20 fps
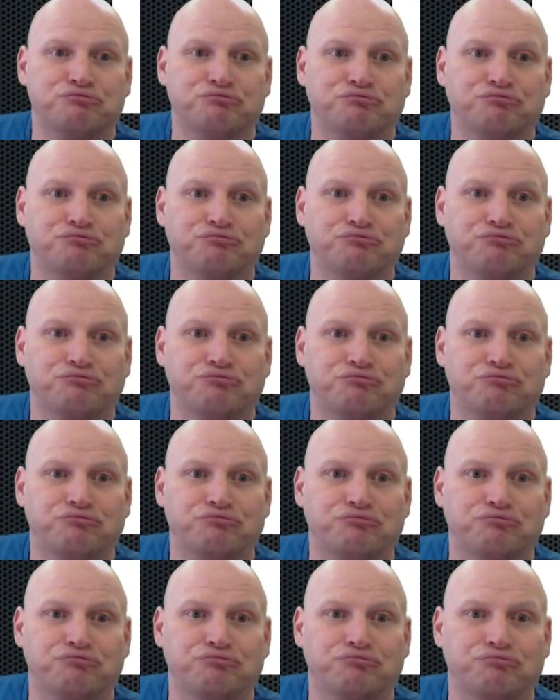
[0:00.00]

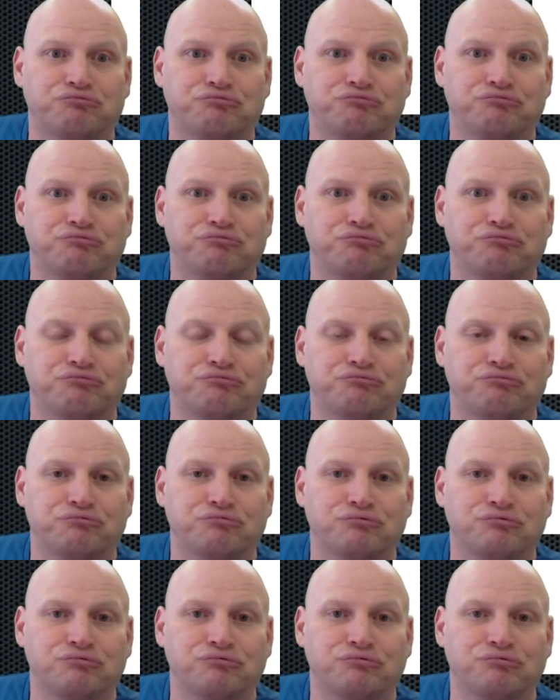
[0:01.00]
Nobody speaks.